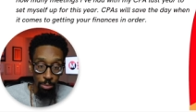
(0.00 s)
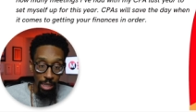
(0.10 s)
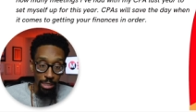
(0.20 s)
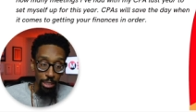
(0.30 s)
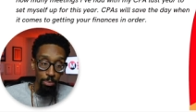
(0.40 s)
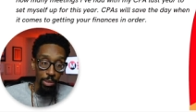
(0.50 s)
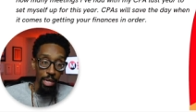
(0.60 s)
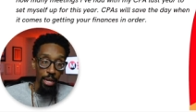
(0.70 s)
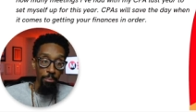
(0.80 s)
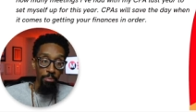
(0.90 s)
my
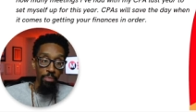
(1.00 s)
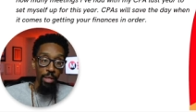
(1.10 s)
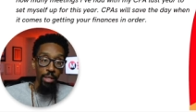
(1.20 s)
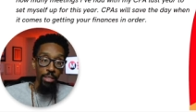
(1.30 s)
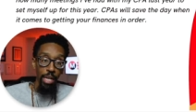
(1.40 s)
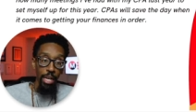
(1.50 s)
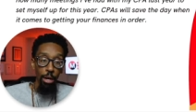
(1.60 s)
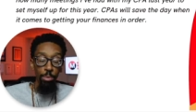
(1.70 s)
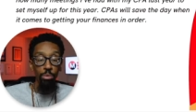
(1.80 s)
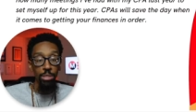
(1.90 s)
CPA. They
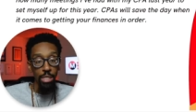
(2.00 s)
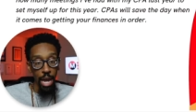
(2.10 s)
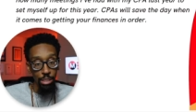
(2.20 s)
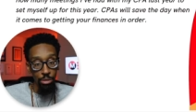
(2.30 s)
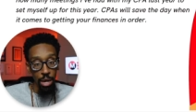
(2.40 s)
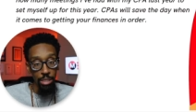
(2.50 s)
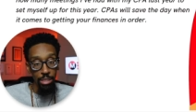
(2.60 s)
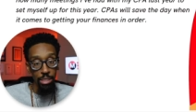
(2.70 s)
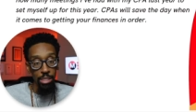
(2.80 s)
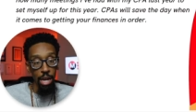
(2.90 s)
help you with tax
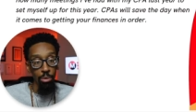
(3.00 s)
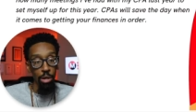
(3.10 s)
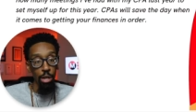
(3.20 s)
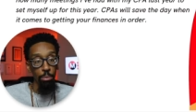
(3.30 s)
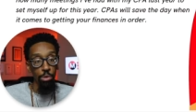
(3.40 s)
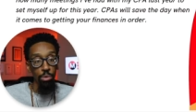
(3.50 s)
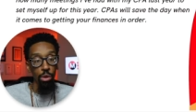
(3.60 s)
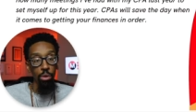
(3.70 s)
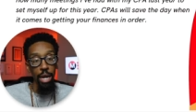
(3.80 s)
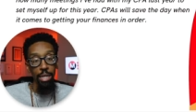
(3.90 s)
strategies that will help you
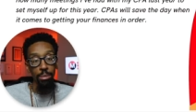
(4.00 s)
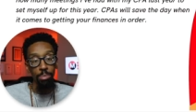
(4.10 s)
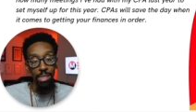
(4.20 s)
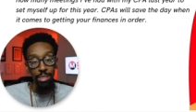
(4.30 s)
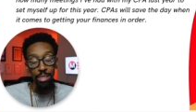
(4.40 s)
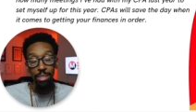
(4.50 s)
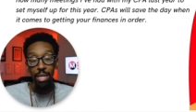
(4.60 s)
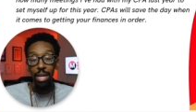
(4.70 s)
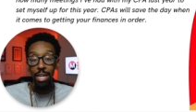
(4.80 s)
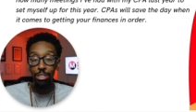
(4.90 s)
grow as a business.
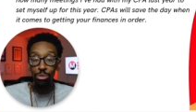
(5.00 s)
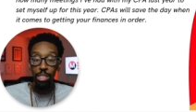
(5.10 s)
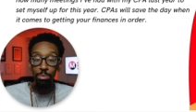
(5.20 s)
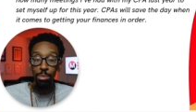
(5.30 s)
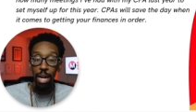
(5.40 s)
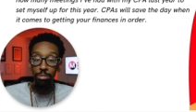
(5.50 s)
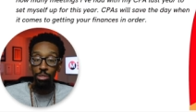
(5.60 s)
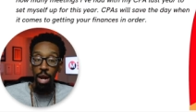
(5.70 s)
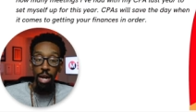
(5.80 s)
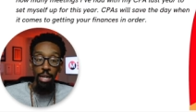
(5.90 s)
And trust me, I've
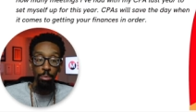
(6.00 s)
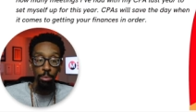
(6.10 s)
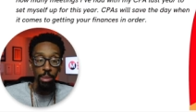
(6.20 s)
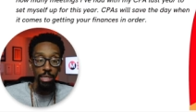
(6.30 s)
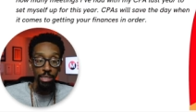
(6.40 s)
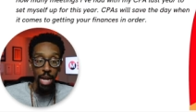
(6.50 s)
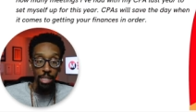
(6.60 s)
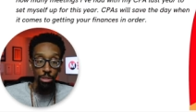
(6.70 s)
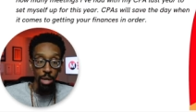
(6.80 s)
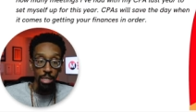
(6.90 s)
tried implementing
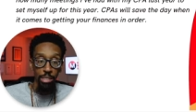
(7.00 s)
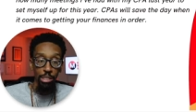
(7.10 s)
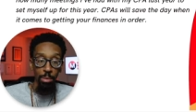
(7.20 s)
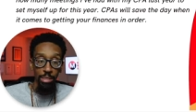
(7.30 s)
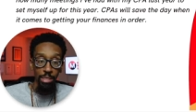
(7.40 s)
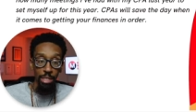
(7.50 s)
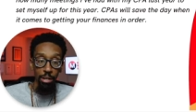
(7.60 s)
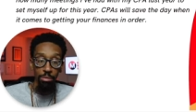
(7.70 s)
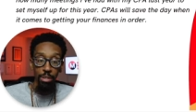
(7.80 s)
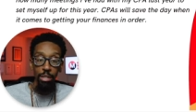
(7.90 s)
tax strategies
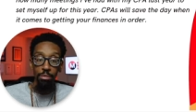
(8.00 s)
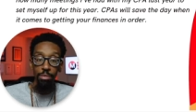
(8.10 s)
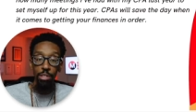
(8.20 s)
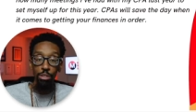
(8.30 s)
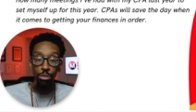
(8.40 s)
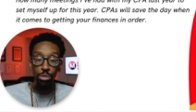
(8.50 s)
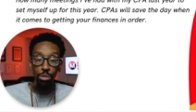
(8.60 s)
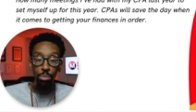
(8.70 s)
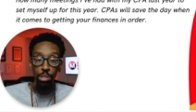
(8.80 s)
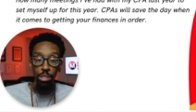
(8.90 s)
myself via
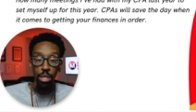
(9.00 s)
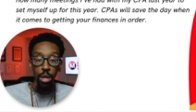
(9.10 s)
YouTubers,